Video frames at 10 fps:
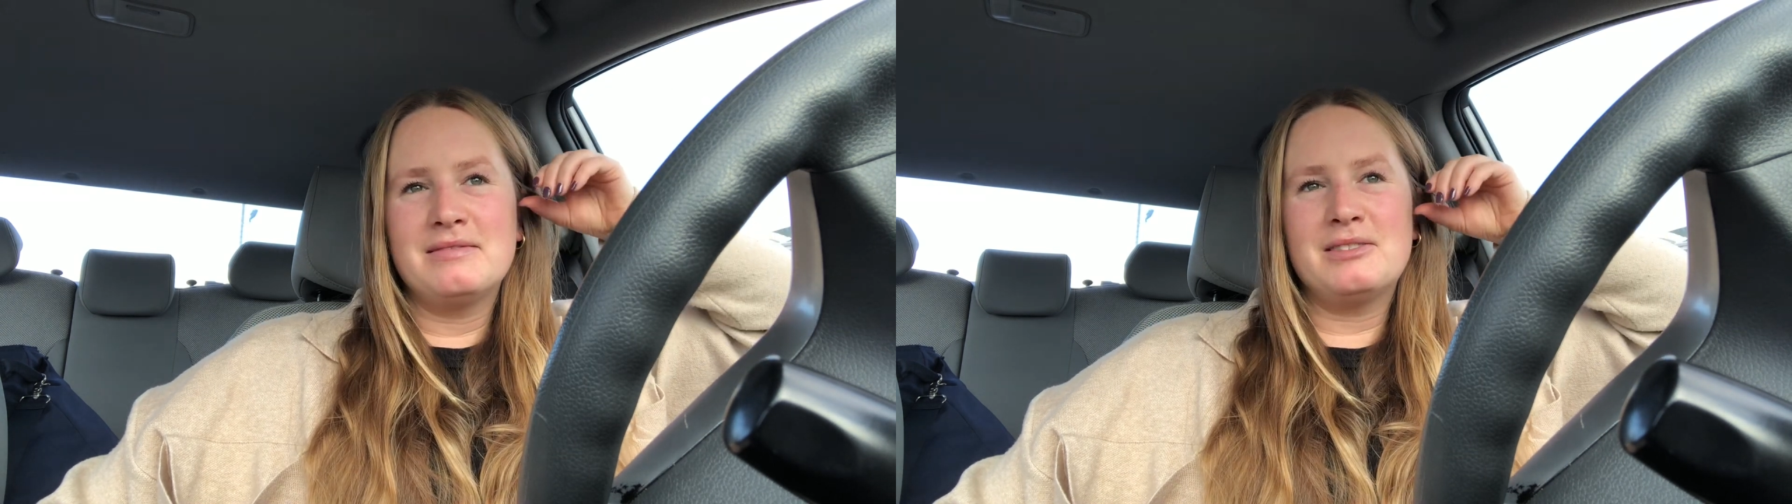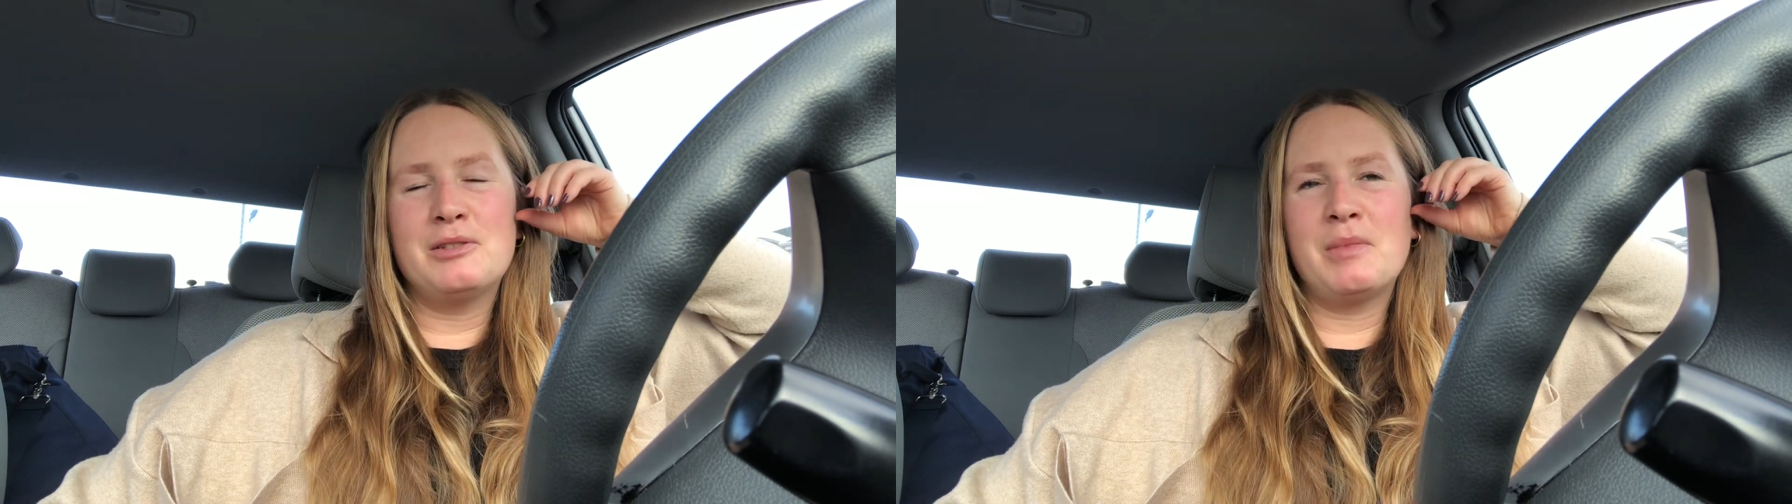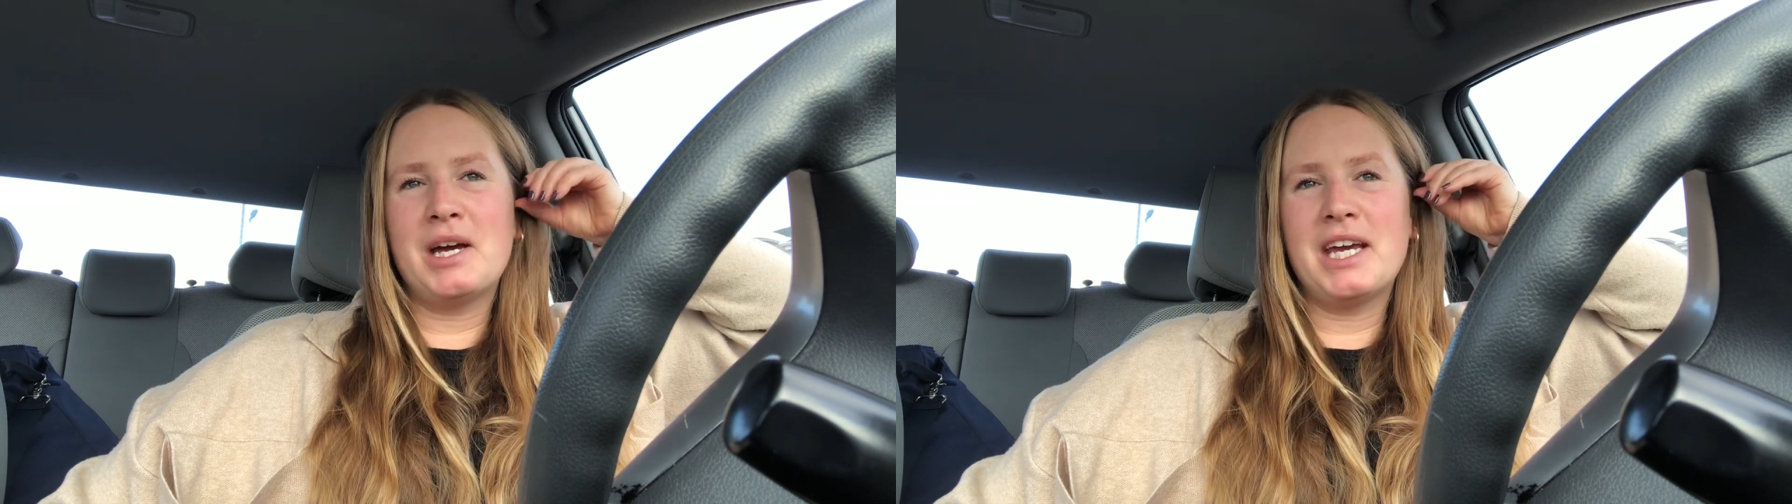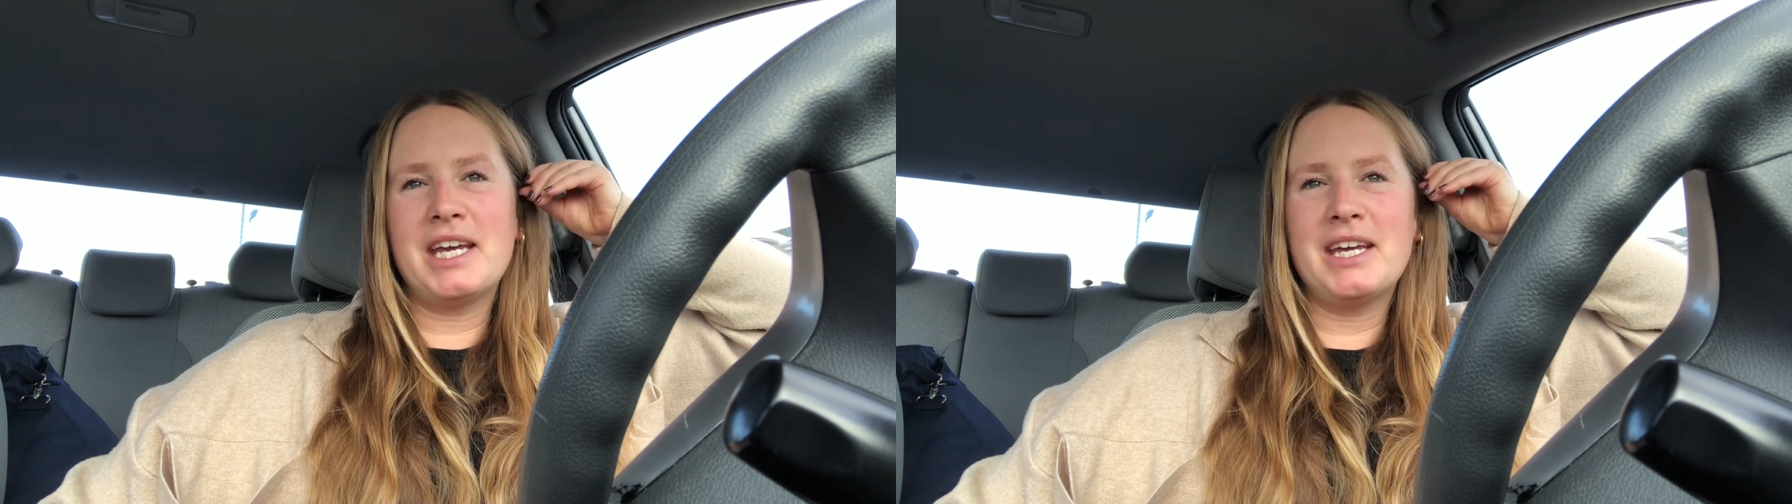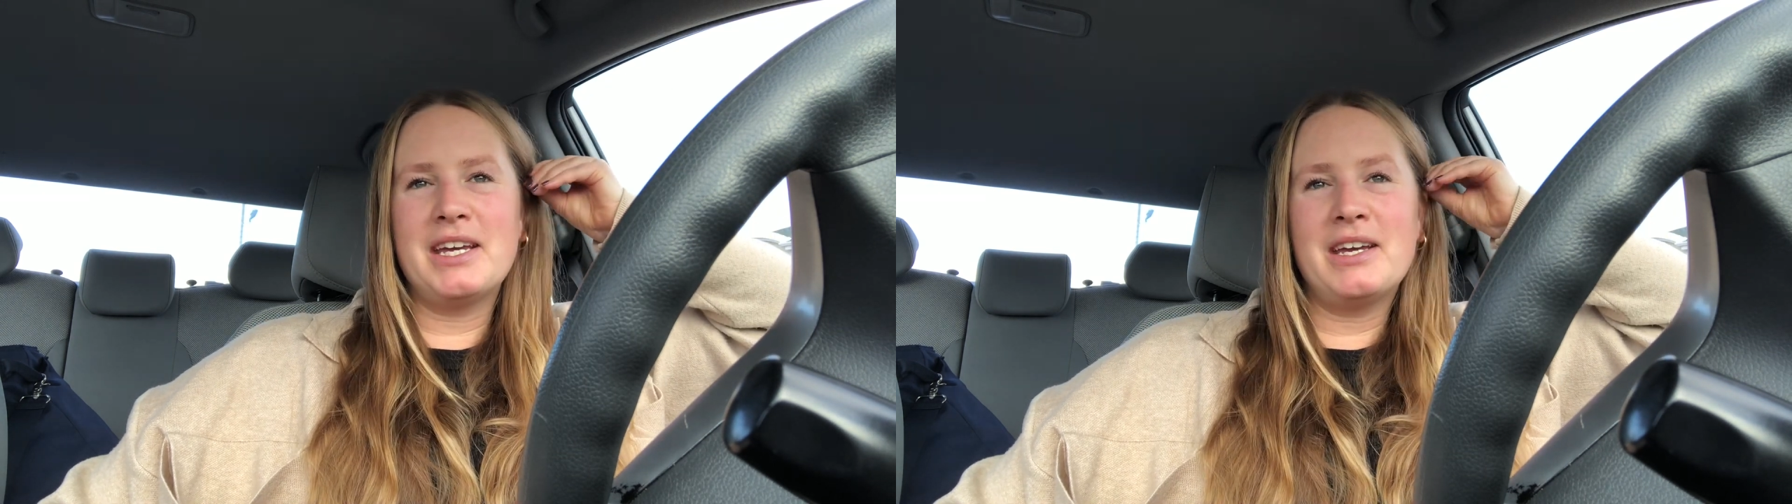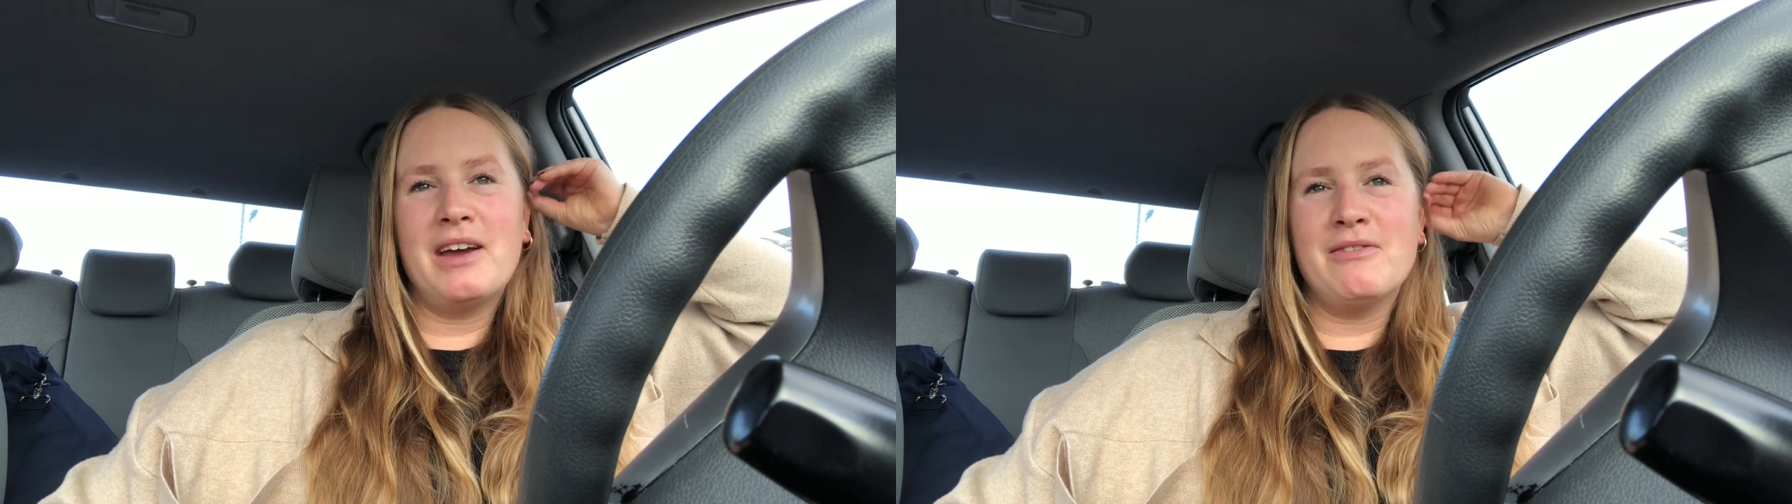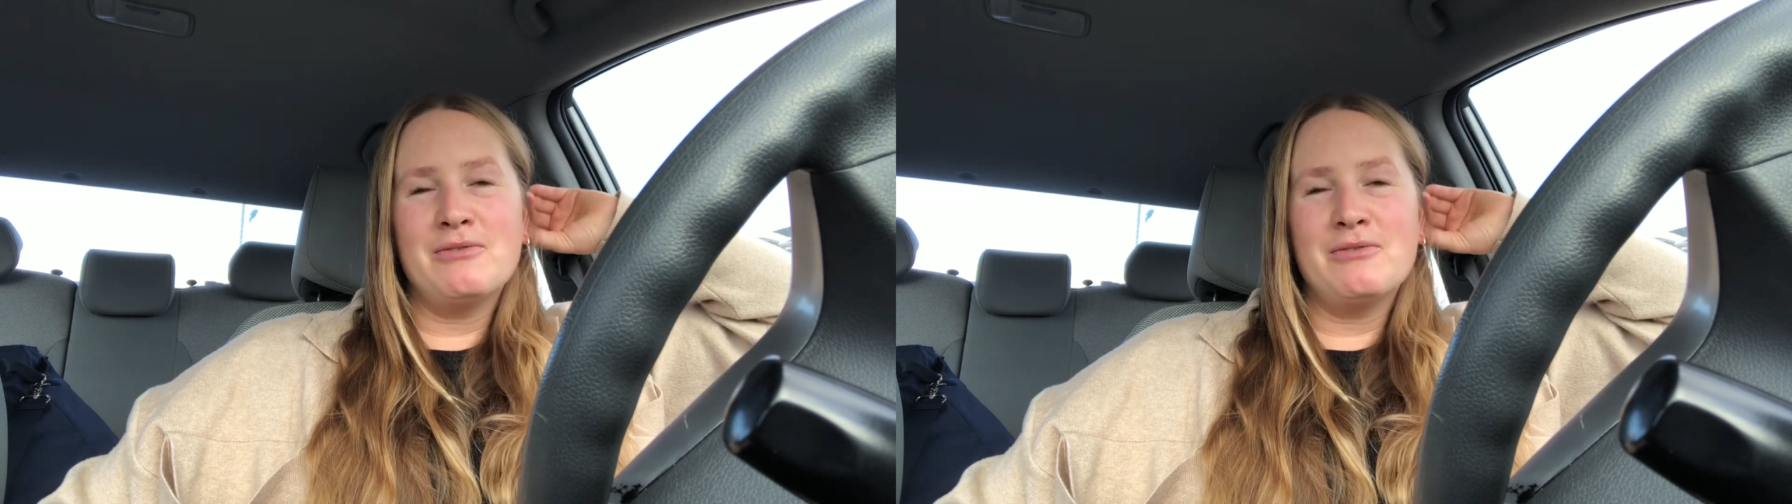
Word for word: to my